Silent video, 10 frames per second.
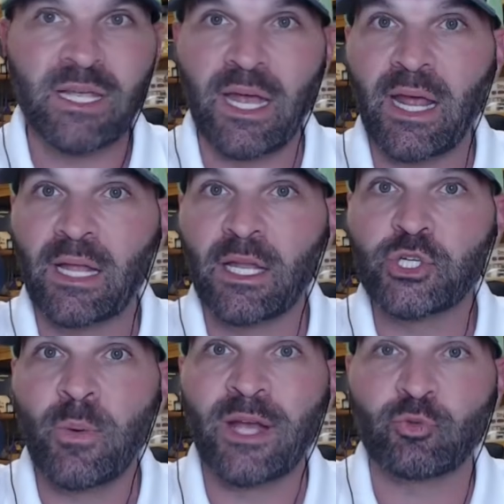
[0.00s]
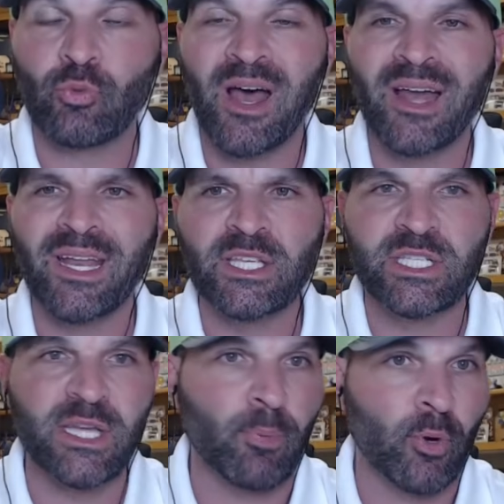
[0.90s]
Again, LSU adds Ron
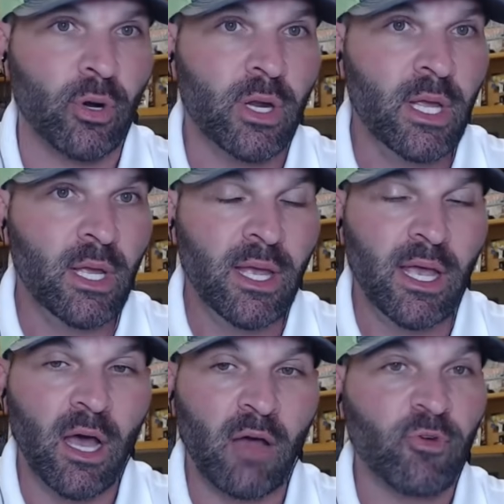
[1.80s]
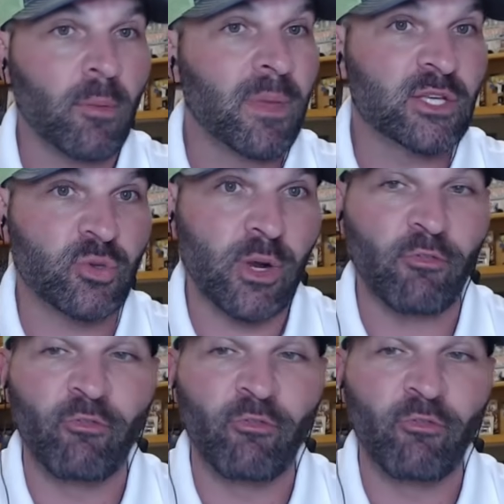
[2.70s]
Zipper from Israel.